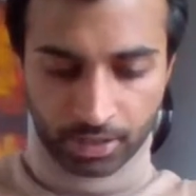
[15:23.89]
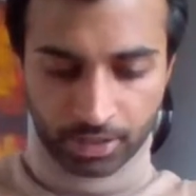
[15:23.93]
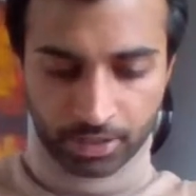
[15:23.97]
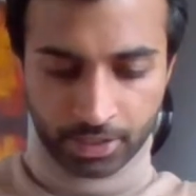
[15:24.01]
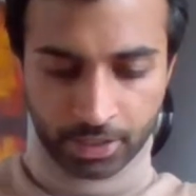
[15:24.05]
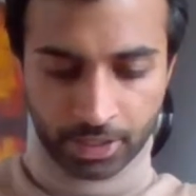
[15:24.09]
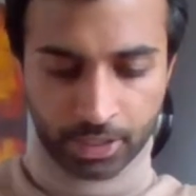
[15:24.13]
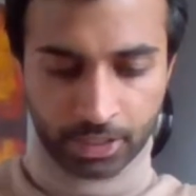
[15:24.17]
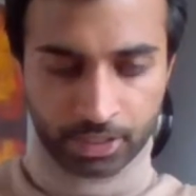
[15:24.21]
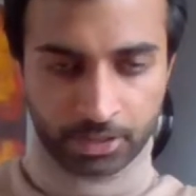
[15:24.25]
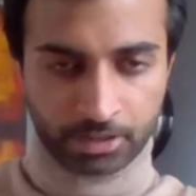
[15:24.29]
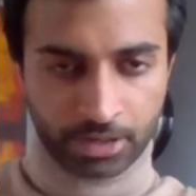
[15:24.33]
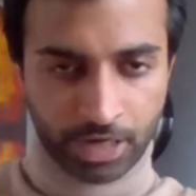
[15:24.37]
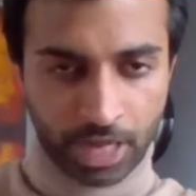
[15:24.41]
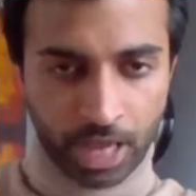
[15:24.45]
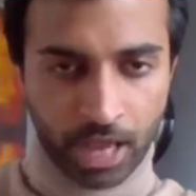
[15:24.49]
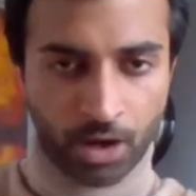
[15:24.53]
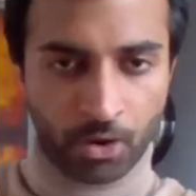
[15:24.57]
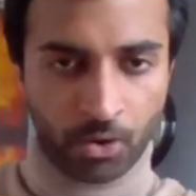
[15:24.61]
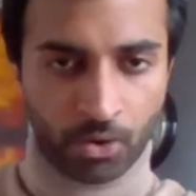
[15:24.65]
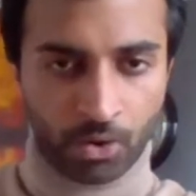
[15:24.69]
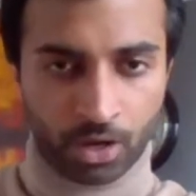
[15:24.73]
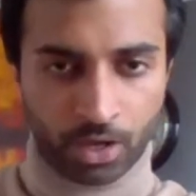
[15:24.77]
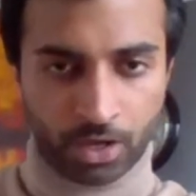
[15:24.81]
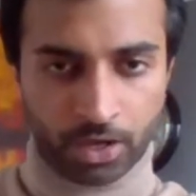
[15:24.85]
they're
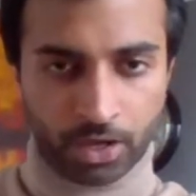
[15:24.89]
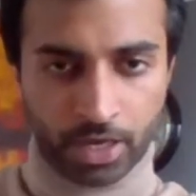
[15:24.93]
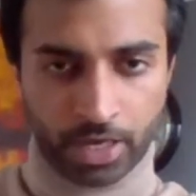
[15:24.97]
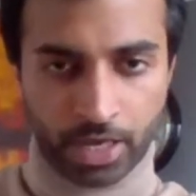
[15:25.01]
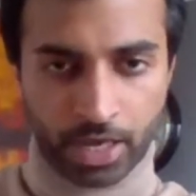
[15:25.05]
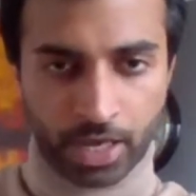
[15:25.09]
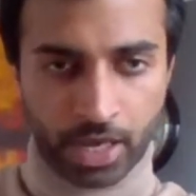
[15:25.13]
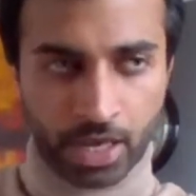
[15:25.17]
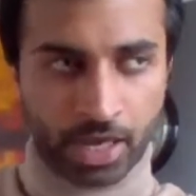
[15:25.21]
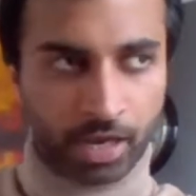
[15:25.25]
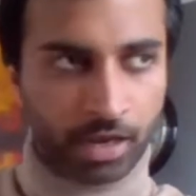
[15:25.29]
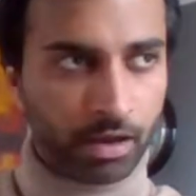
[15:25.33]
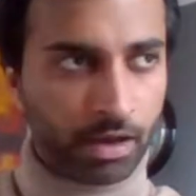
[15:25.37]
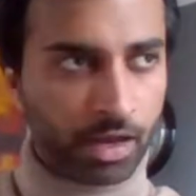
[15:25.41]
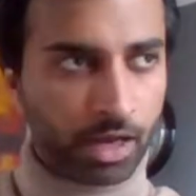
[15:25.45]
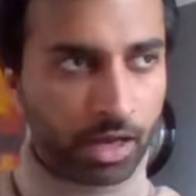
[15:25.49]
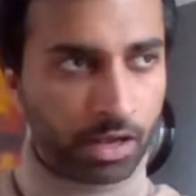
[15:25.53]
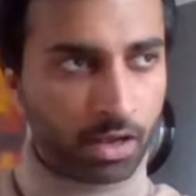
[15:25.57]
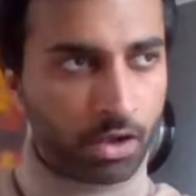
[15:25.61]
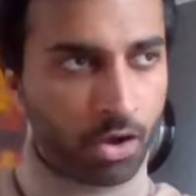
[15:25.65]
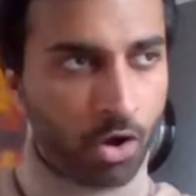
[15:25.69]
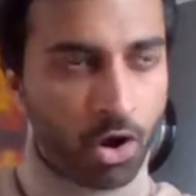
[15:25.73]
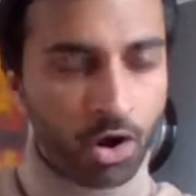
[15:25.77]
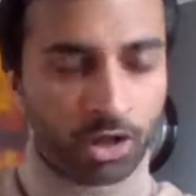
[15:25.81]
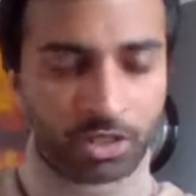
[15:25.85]
now a
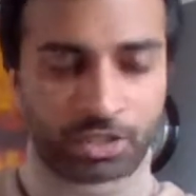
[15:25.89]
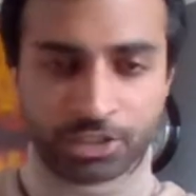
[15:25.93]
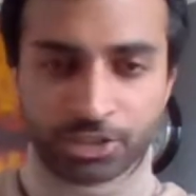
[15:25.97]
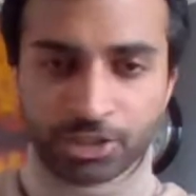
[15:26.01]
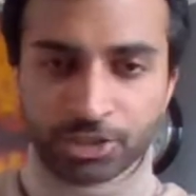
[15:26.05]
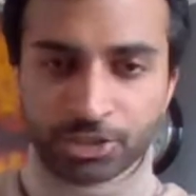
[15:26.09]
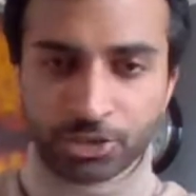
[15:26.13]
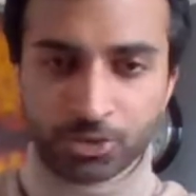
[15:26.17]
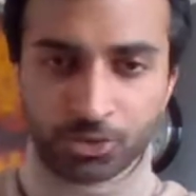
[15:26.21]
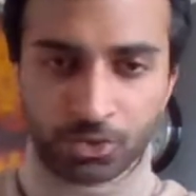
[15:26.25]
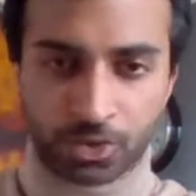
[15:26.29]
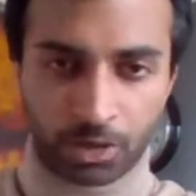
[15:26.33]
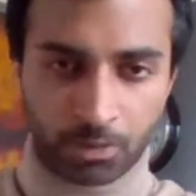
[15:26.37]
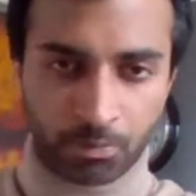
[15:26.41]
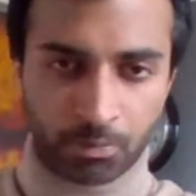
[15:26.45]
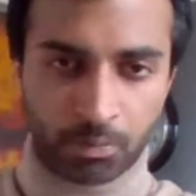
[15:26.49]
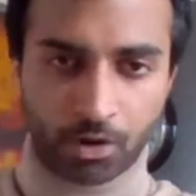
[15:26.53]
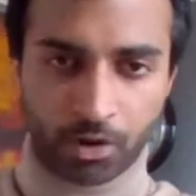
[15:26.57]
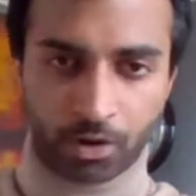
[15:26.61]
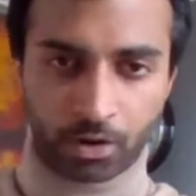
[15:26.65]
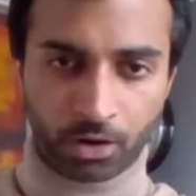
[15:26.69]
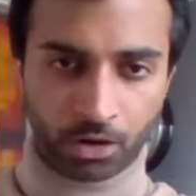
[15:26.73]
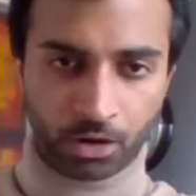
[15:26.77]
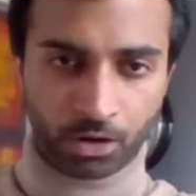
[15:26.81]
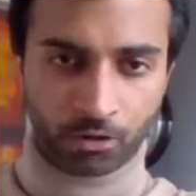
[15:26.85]
constituted
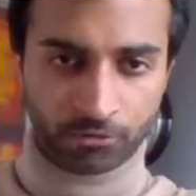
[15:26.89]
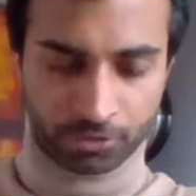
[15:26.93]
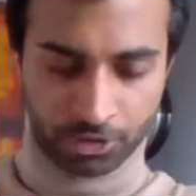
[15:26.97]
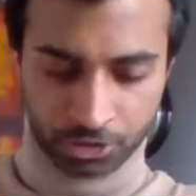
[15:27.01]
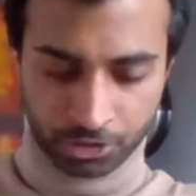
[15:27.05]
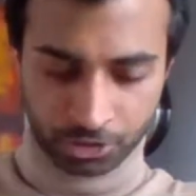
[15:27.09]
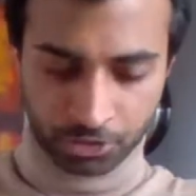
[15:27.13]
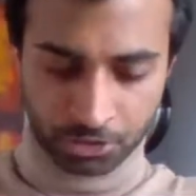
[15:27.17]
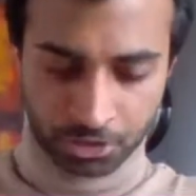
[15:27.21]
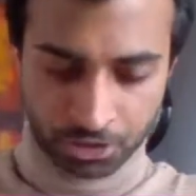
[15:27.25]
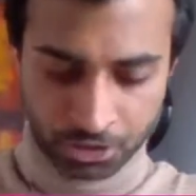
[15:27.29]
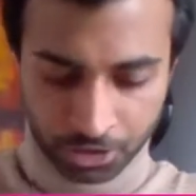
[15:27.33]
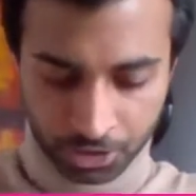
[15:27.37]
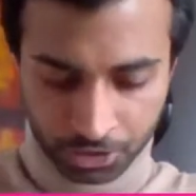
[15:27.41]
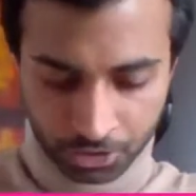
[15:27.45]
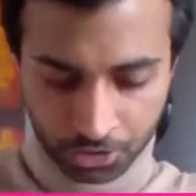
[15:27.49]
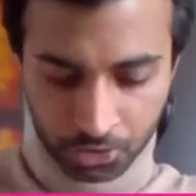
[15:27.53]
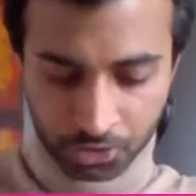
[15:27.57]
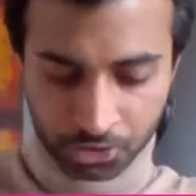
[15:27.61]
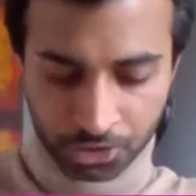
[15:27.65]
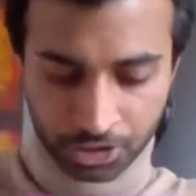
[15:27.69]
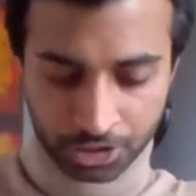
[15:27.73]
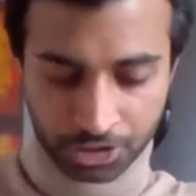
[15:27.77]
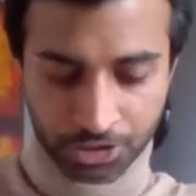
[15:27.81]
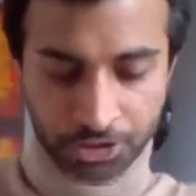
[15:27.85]
part of the Students
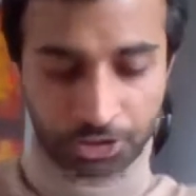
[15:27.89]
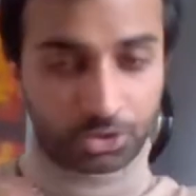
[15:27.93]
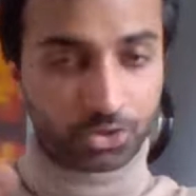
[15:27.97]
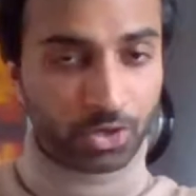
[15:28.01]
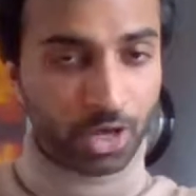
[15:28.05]
Association.